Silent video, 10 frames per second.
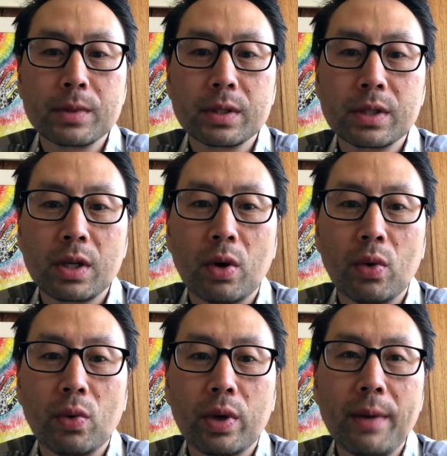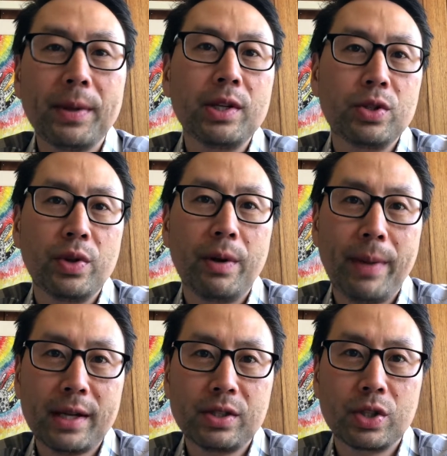So companies do their
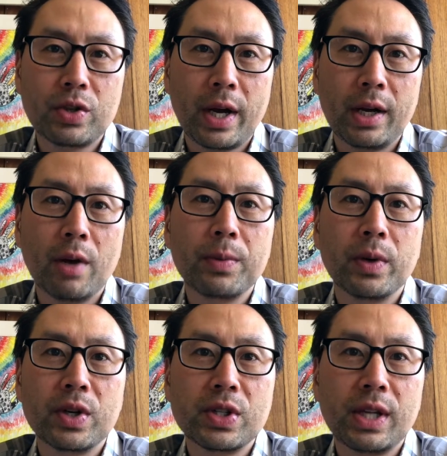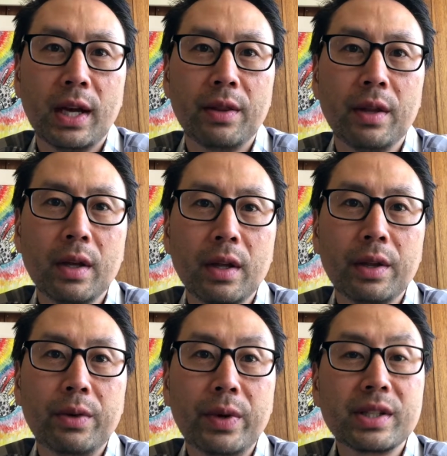best to try and help you understand
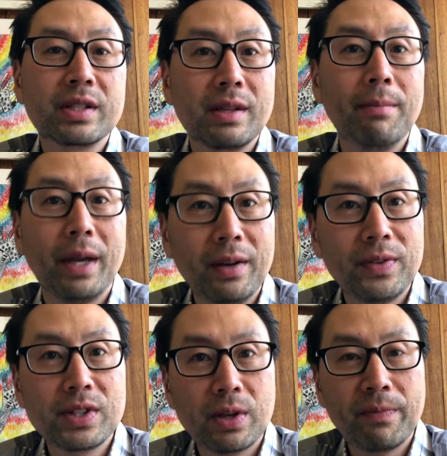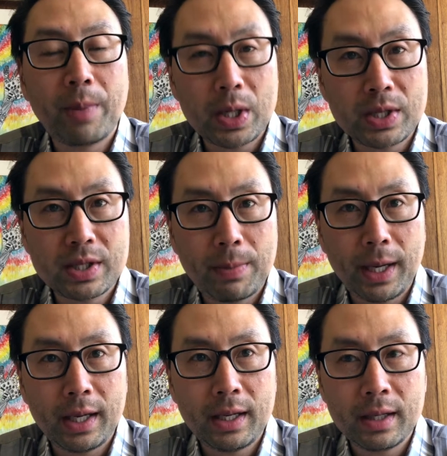the risks and benefits of
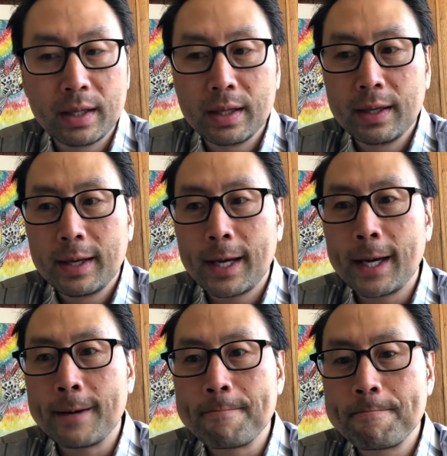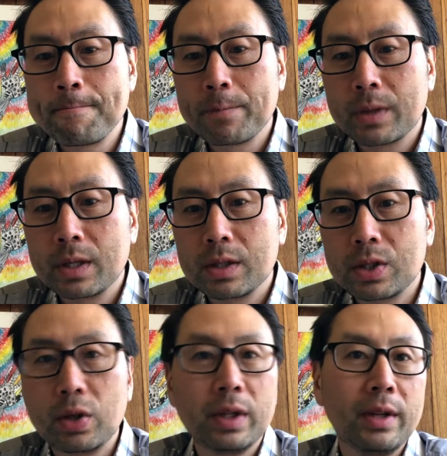participating.
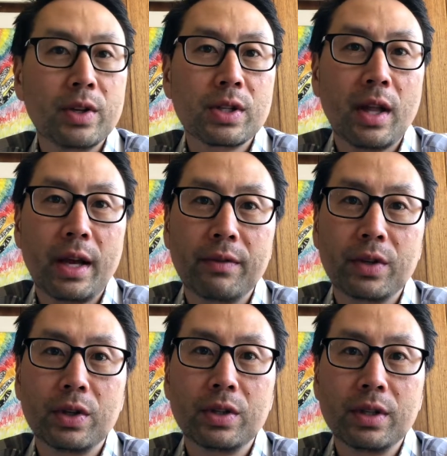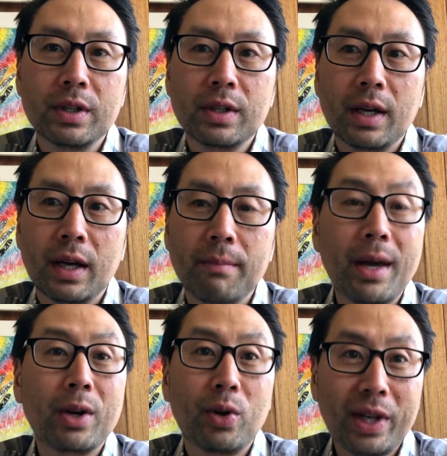Certainly there's a lot of good
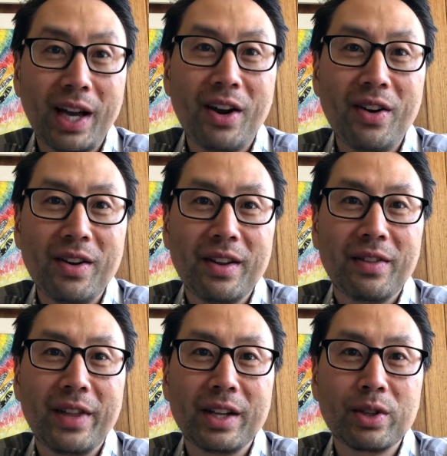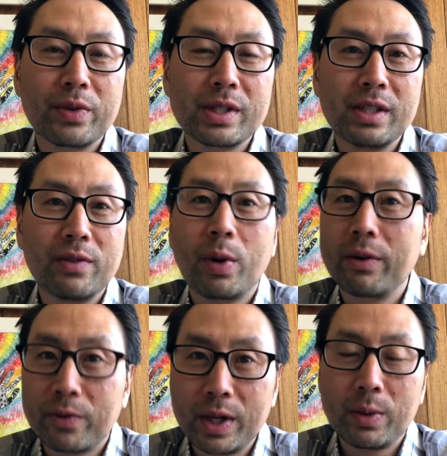medical care that you'll receive
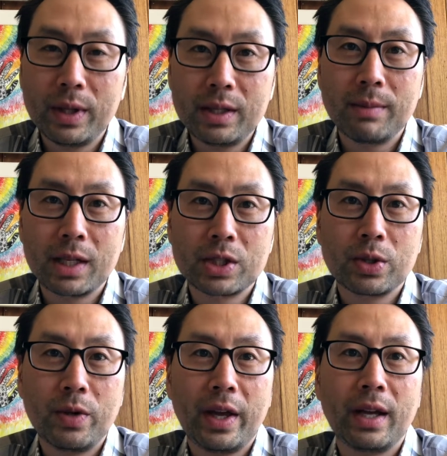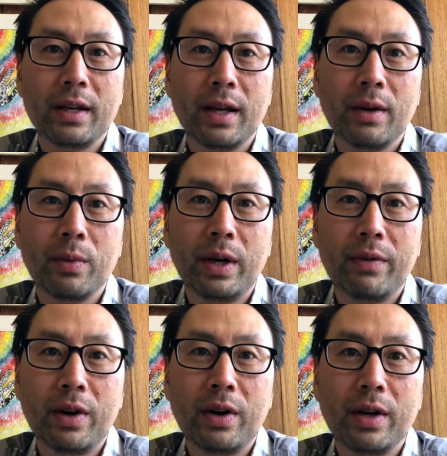quite frequently to make sure that
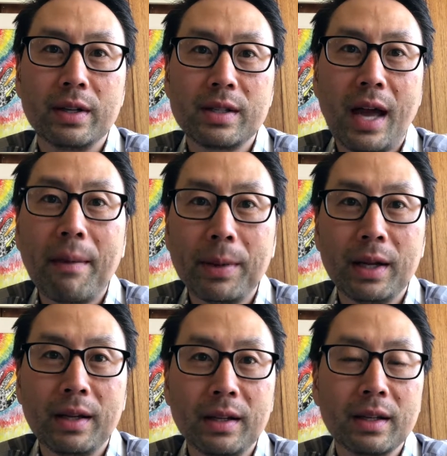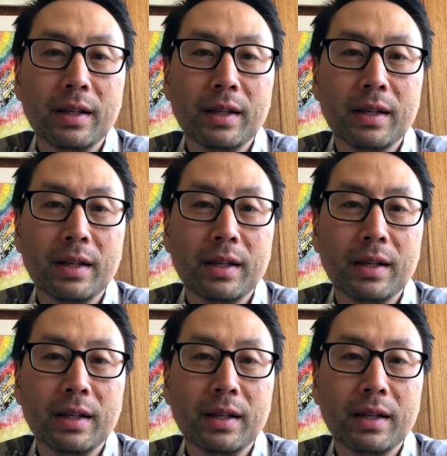whatever is happening